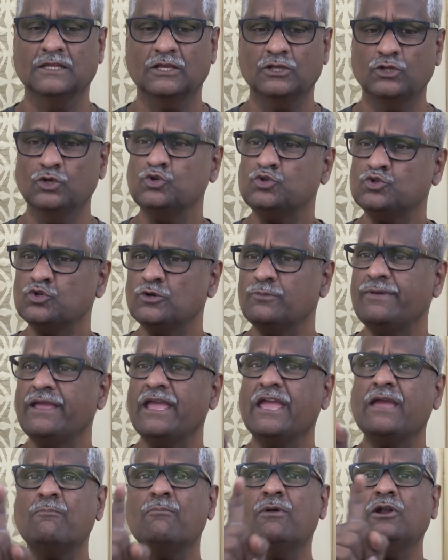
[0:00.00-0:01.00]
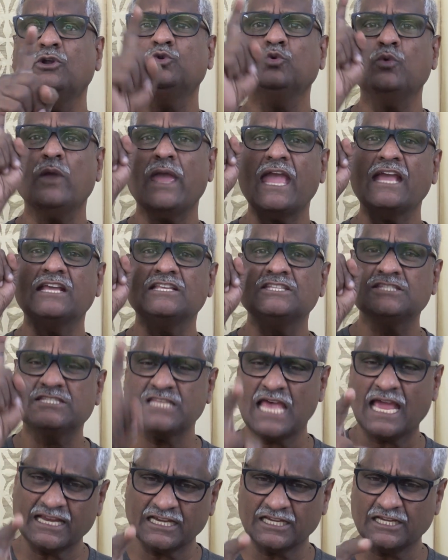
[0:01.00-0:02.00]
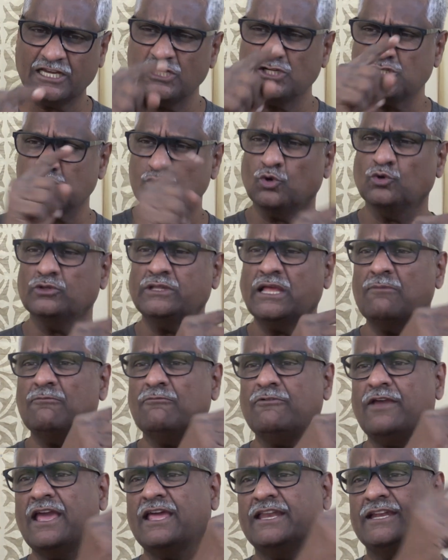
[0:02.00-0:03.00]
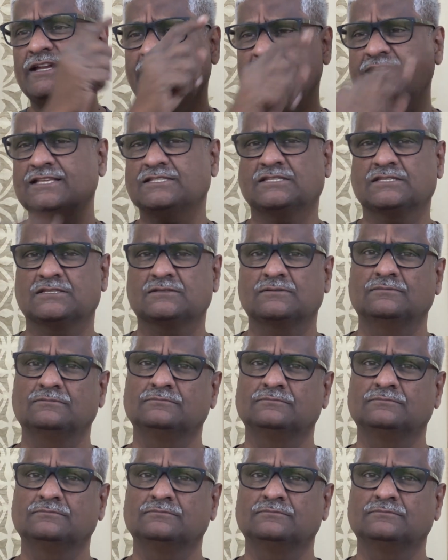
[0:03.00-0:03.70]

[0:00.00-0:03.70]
You should be able to exactly show them where it is.